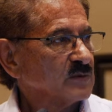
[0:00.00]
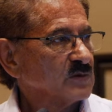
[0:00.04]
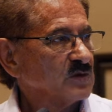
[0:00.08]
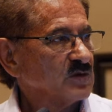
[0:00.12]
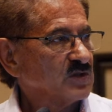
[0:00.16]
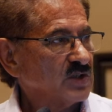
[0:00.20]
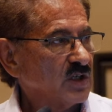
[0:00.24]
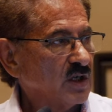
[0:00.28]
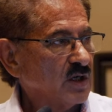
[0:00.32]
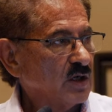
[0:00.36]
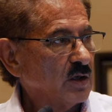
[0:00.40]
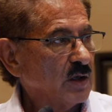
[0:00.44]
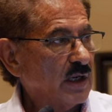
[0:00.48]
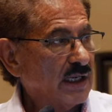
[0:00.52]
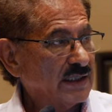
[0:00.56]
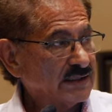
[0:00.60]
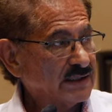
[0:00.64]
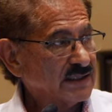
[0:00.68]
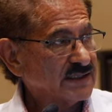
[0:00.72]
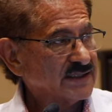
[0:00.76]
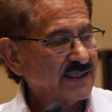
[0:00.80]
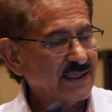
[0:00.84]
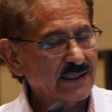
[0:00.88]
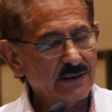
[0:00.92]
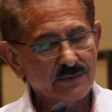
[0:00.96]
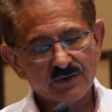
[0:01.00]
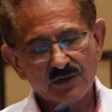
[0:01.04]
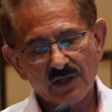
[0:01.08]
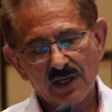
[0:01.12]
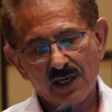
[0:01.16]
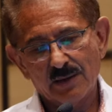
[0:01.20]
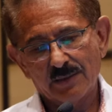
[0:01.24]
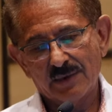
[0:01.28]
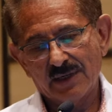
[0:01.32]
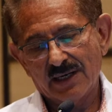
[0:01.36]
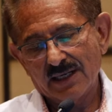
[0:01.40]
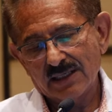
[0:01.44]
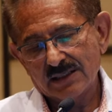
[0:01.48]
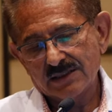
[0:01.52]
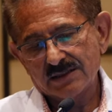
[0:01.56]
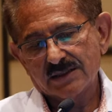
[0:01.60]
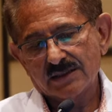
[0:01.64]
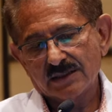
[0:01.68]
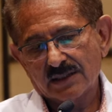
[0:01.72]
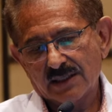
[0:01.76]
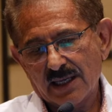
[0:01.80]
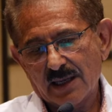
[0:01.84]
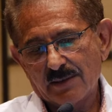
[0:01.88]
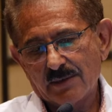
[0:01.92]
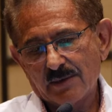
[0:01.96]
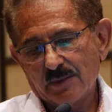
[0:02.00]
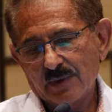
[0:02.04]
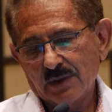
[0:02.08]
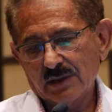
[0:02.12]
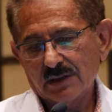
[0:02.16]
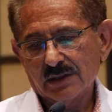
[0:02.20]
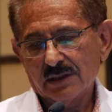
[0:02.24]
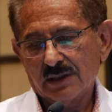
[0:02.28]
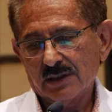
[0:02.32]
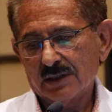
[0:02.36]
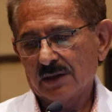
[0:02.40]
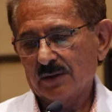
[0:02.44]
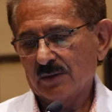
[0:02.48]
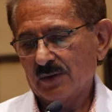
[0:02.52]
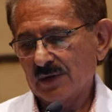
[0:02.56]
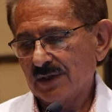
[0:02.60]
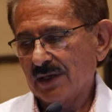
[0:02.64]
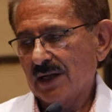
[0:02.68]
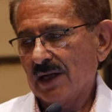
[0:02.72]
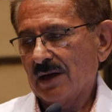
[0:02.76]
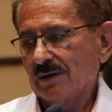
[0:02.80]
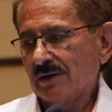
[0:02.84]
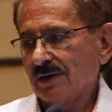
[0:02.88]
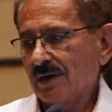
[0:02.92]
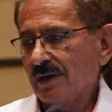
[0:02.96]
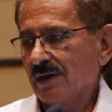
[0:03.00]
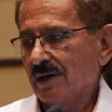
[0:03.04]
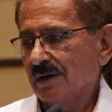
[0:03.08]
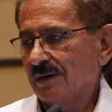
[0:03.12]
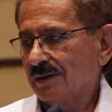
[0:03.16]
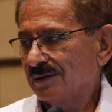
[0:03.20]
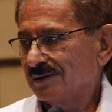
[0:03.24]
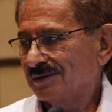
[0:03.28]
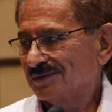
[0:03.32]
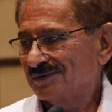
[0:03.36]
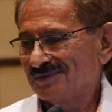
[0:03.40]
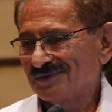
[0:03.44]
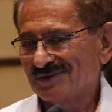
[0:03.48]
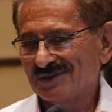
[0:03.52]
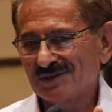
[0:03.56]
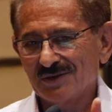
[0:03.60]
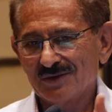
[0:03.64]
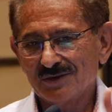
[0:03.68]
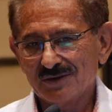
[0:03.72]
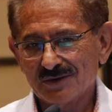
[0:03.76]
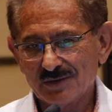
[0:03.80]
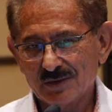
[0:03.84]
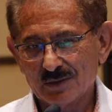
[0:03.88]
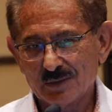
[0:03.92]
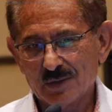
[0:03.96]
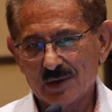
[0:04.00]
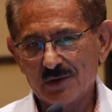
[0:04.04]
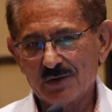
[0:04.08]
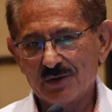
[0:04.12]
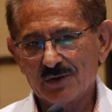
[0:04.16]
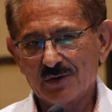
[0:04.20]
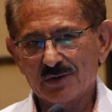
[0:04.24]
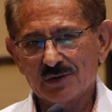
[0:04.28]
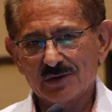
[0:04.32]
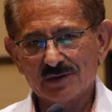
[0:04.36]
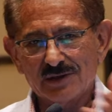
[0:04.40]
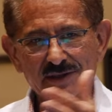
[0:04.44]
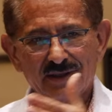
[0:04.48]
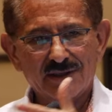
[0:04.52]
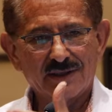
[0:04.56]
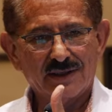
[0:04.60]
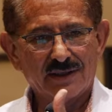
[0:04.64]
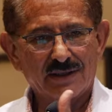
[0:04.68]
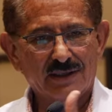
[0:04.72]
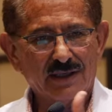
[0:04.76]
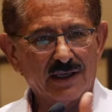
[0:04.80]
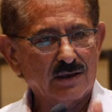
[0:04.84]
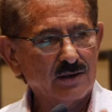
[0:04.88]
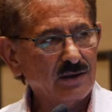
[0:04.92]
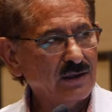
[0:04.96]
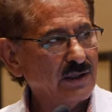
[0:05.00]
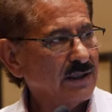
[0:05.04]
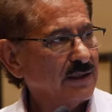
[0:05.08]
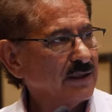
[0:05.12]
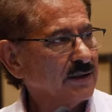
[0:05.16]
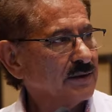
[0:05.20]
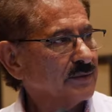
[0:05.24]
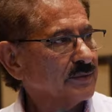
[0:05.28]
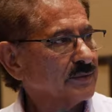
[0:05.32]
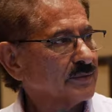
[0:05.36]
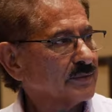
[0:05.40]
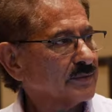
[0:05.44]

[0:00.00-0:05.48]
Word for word: So at the same time, it has the capability that we now know. So both early and now late,